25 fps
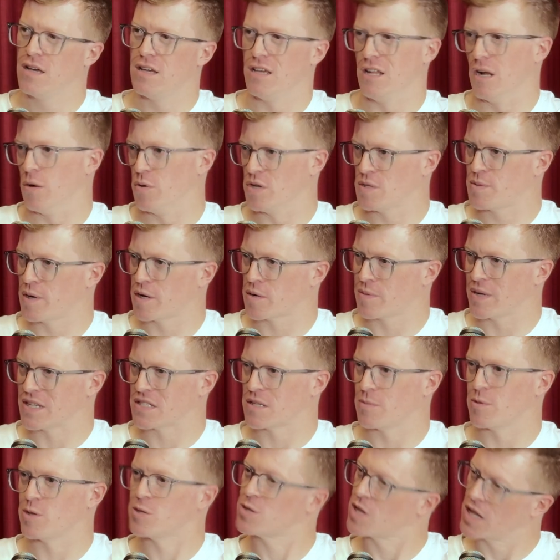we spoke about
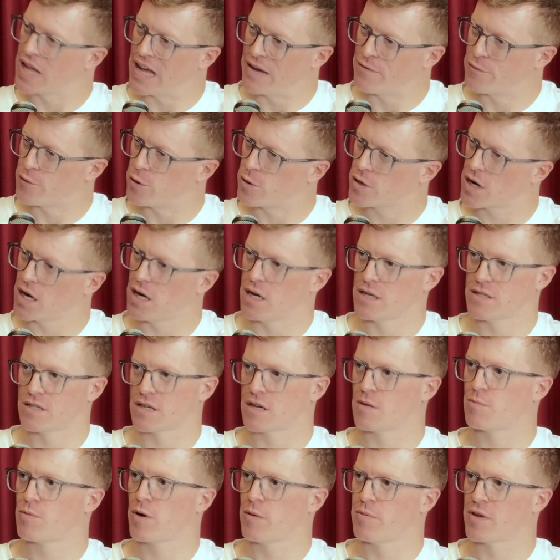some of those landfall cards that
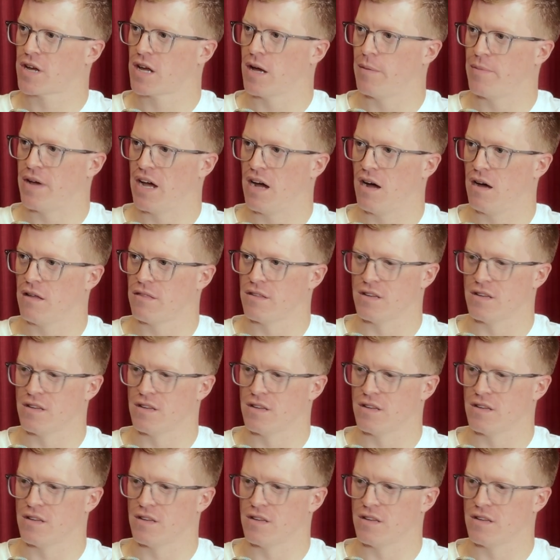could probably come out.